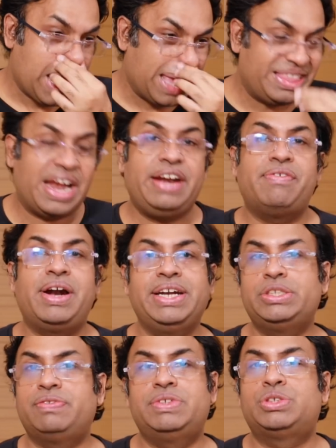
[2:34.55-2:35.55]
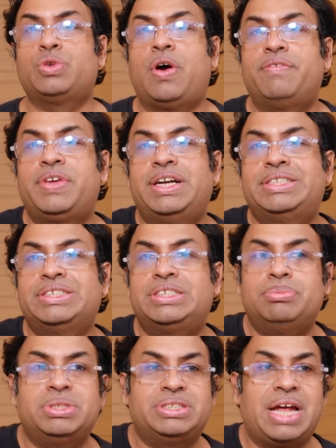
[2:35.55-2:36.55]
And the advantage of this off-grid
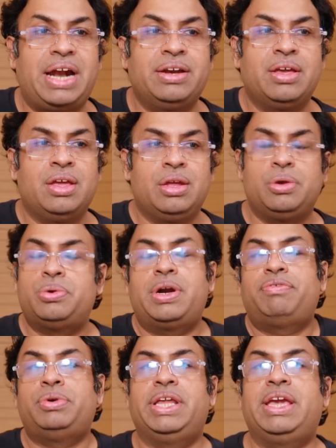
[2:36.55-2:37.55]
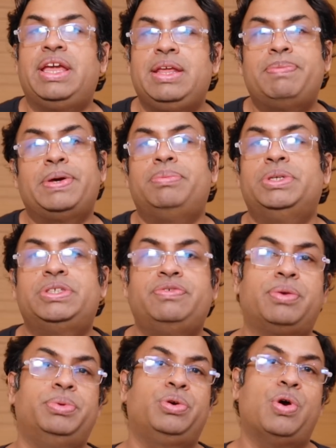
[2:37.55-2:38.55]
system is that you don't have to take any permission
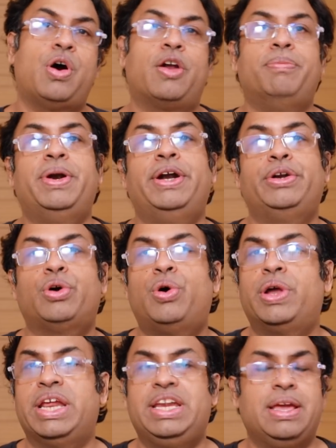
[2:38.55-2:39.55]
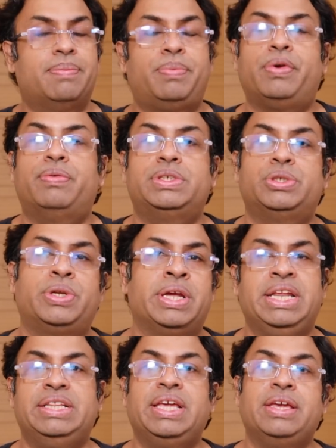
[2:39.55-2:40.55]
from the government or any approvals or
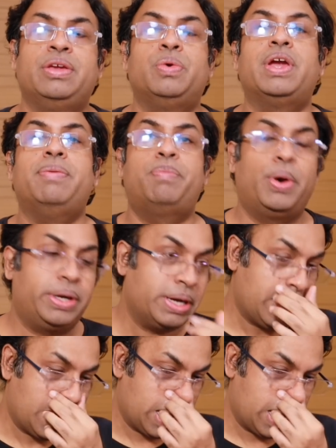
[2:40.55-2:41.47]
anything you can put.